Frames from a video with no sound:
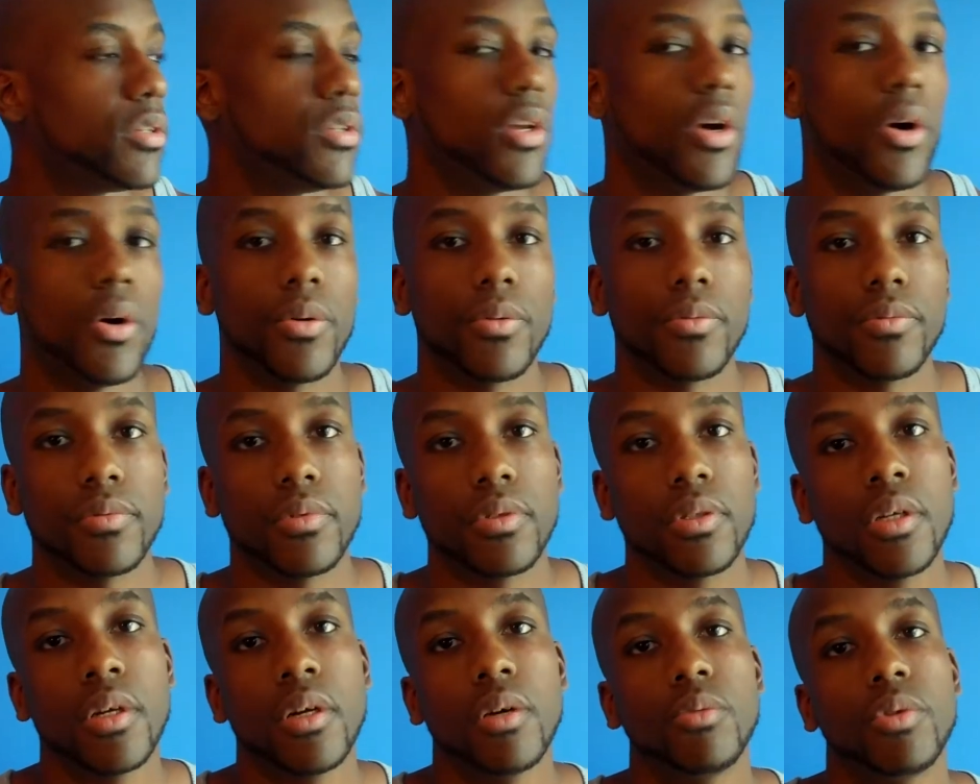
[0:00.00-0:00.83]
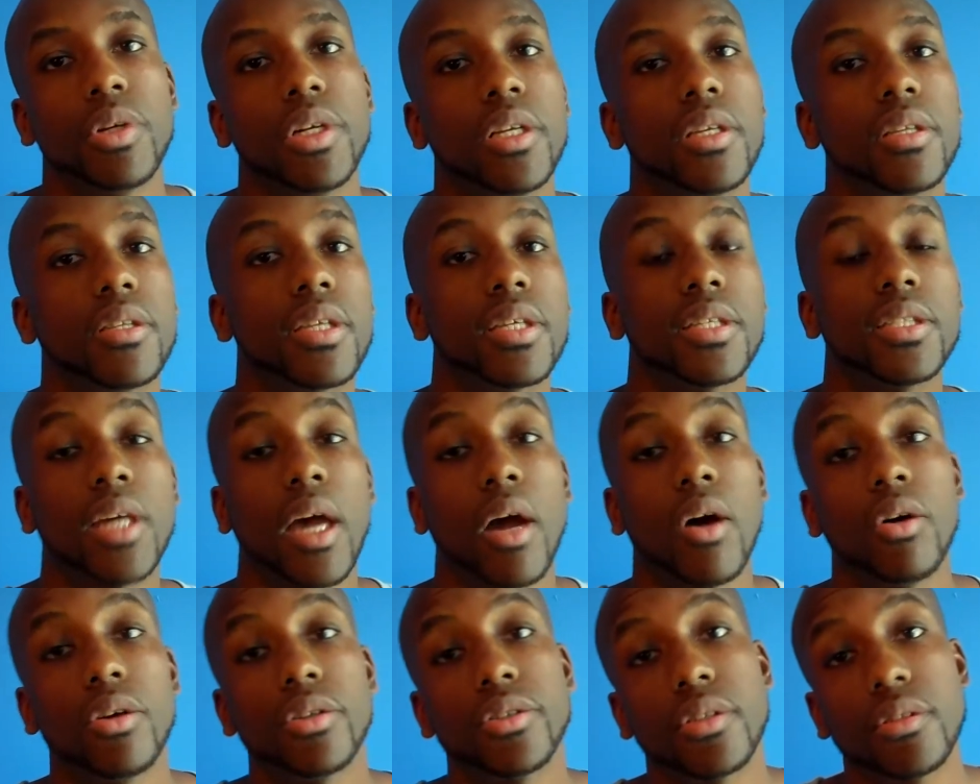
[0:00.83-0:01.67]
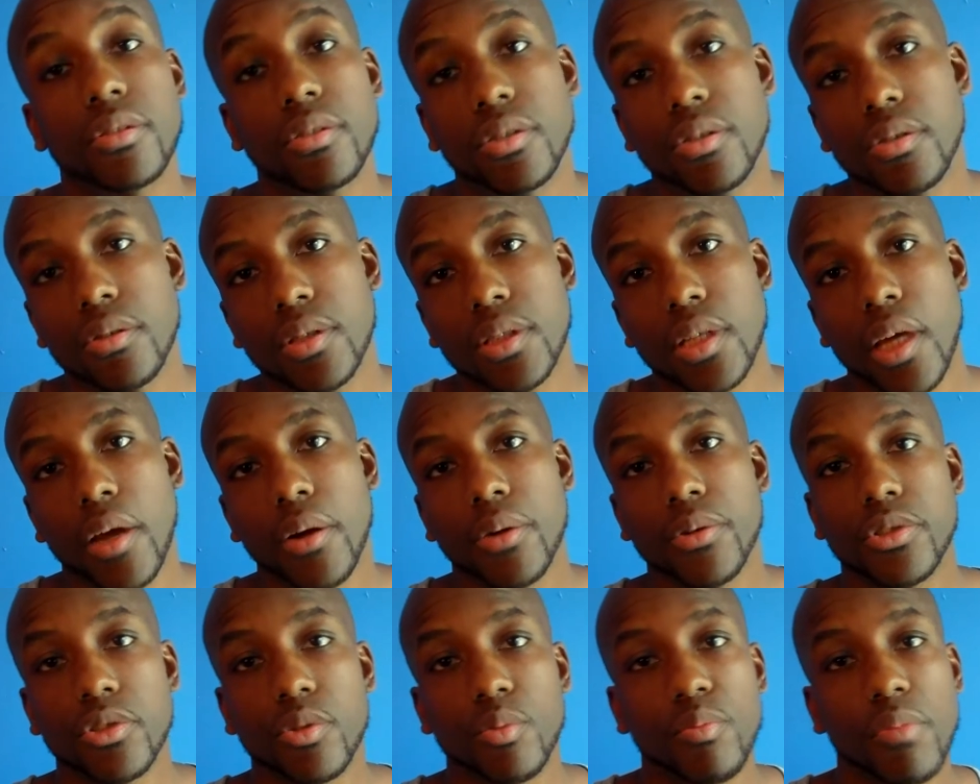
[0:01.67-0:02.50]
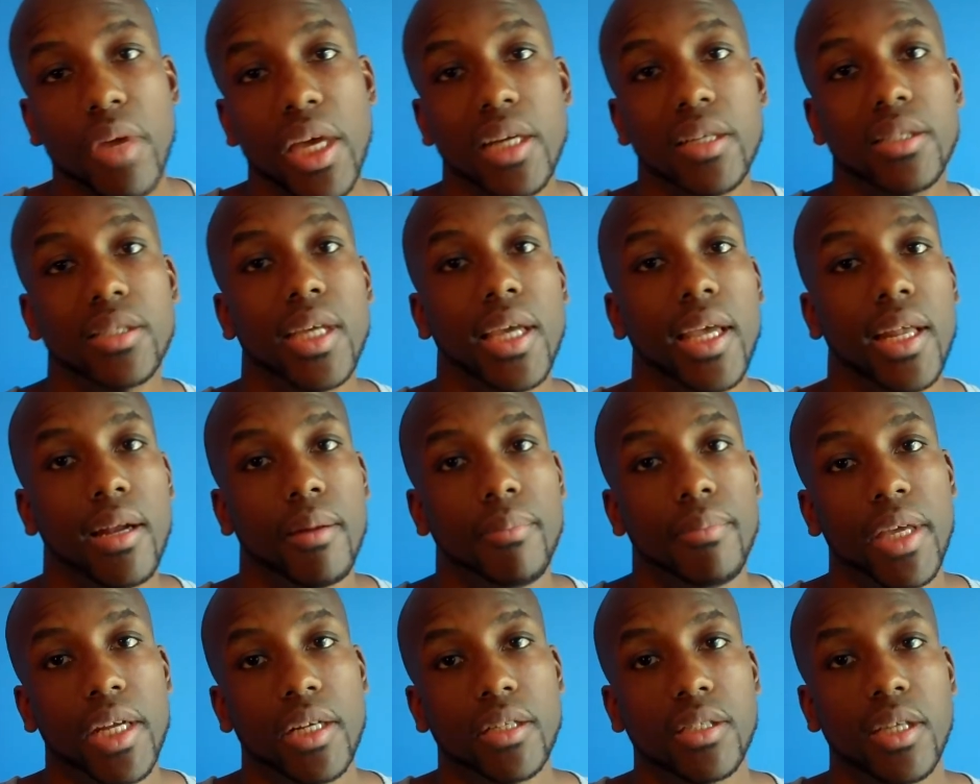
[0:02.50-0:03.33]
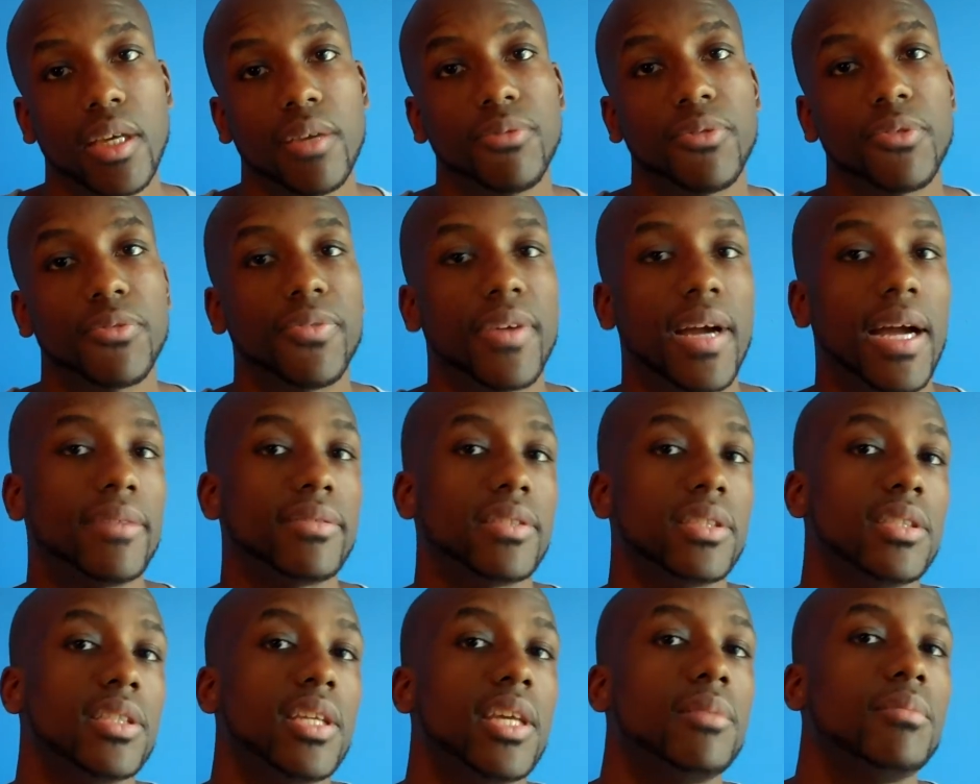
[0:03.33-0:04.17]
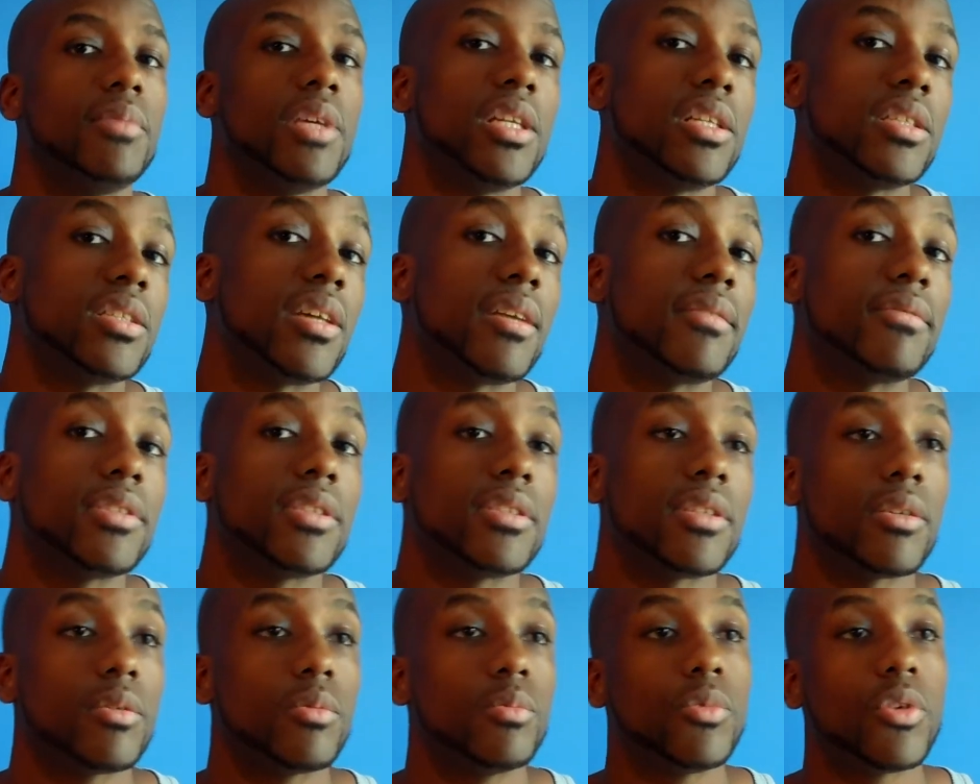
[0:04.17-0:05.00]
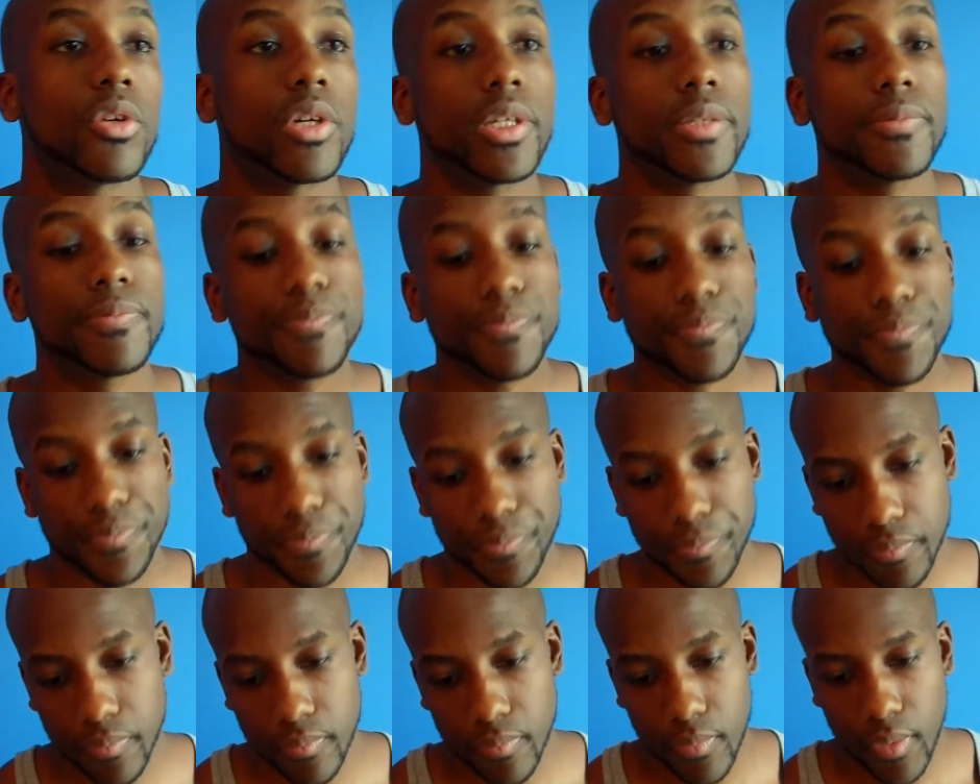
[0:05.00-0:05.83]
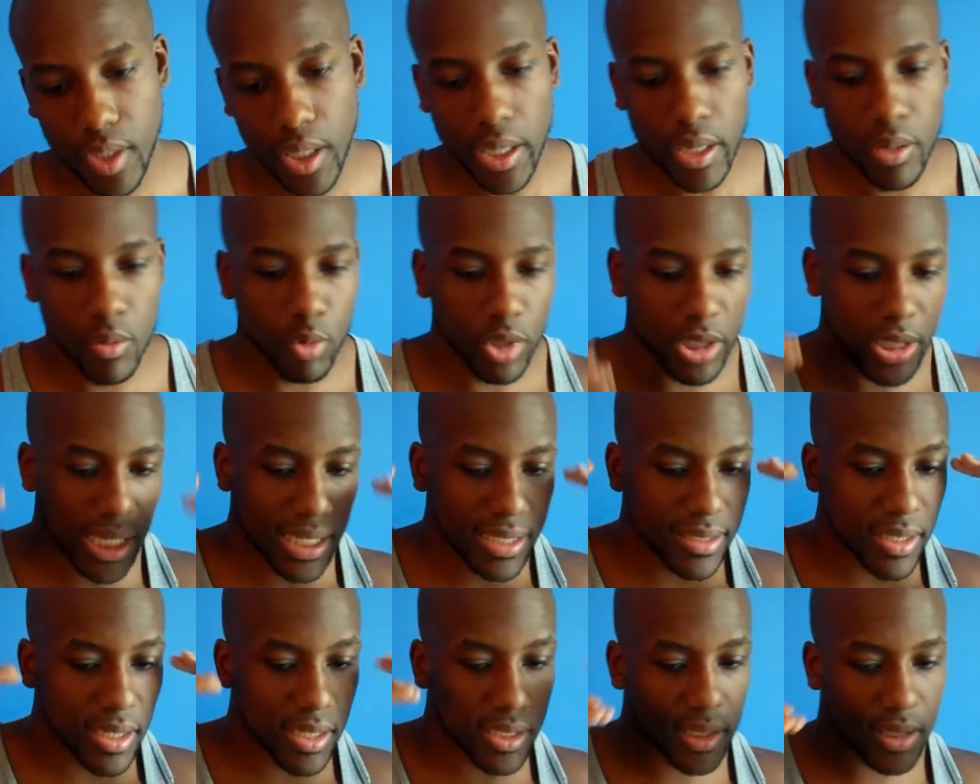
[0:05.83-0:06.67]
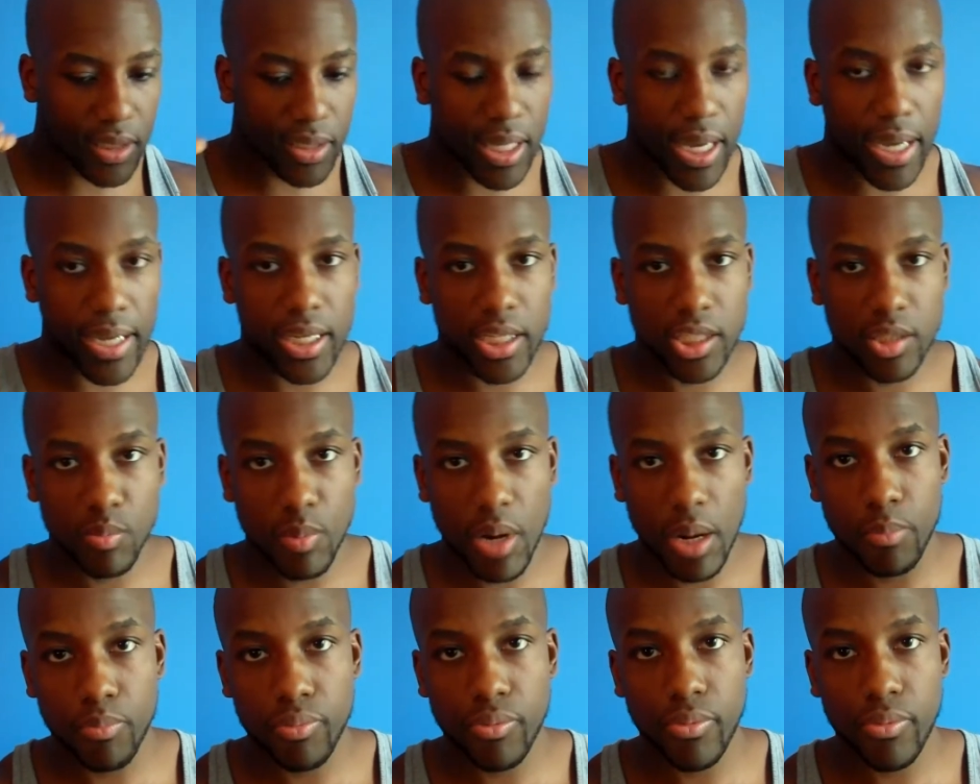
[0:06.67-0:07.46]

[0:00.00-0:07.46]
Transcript: note one of the things I also do is I also meditate I meditate for five to ten minutes every single morning and what that does is that gets my